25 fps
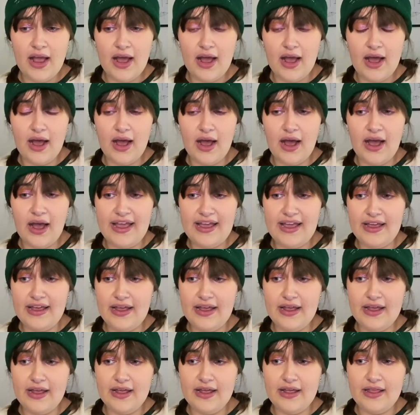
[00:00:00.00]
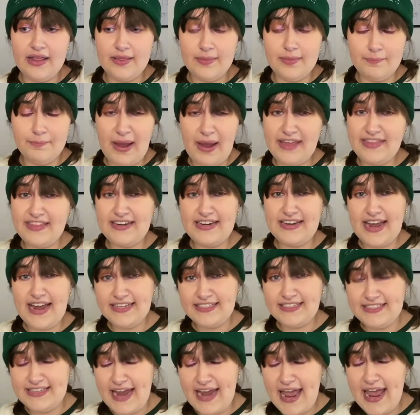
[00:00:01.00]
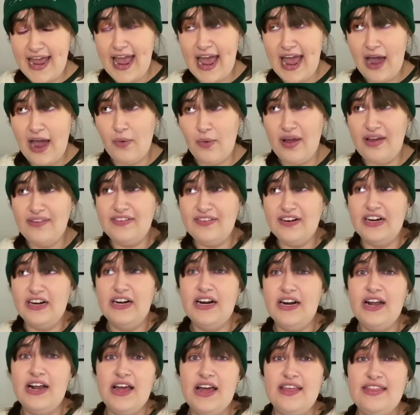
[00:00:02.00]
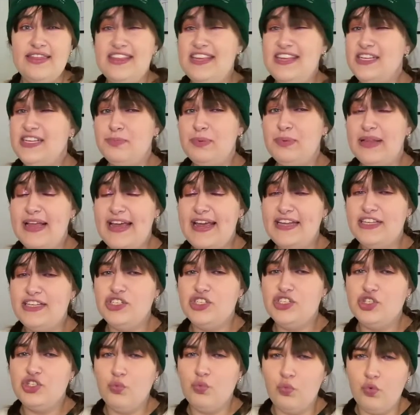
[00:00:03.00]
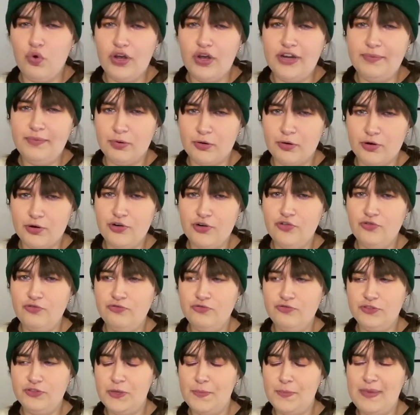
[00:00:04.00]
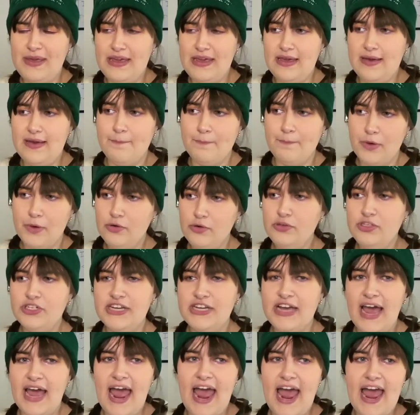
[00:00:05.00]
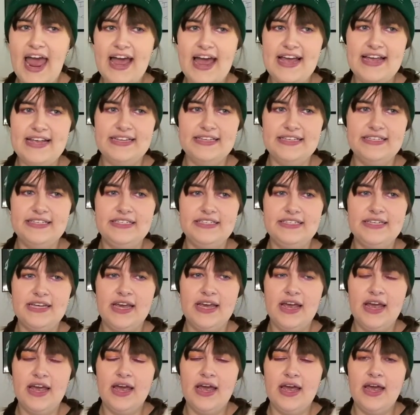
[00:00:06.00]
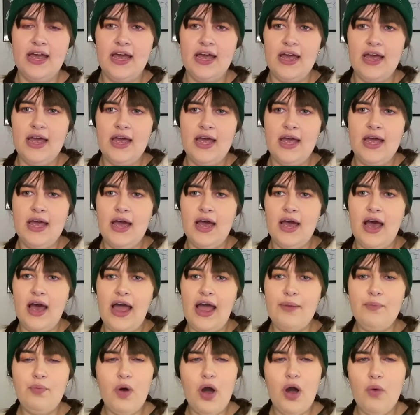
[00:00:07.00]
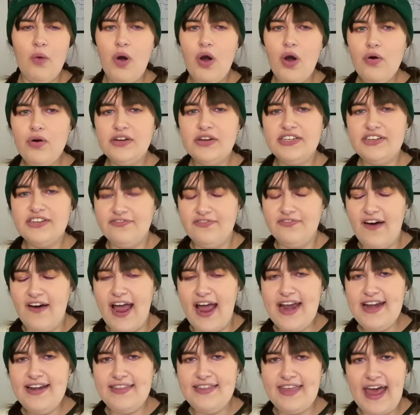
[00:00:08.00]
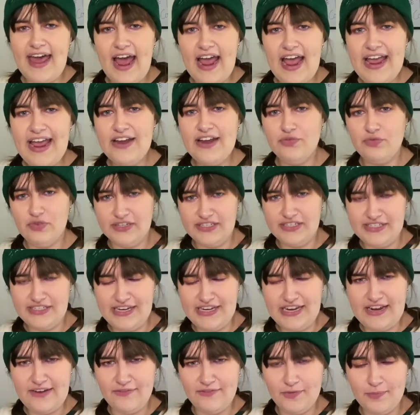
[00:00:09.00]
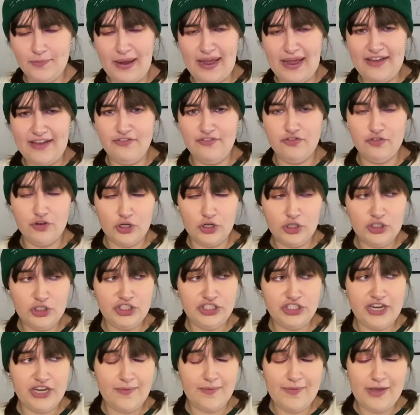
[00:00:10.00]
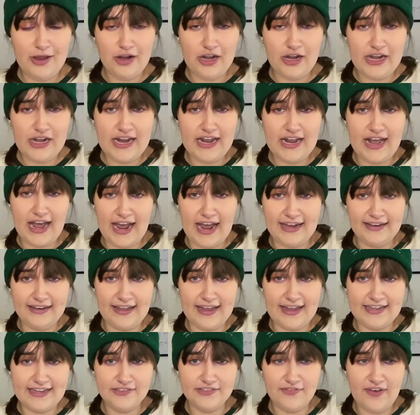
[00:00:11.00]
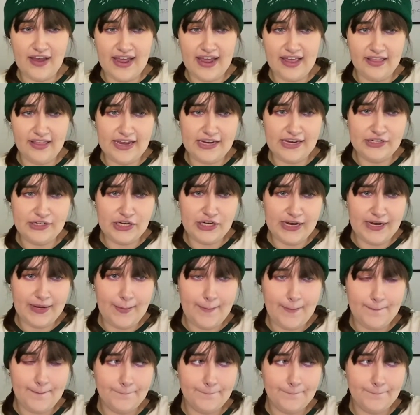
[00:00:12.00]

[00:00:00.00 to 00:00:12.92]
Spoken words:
By the next day, however, these plans would prove to be moot, as I awoke to find that I had received my first community guidelines violation.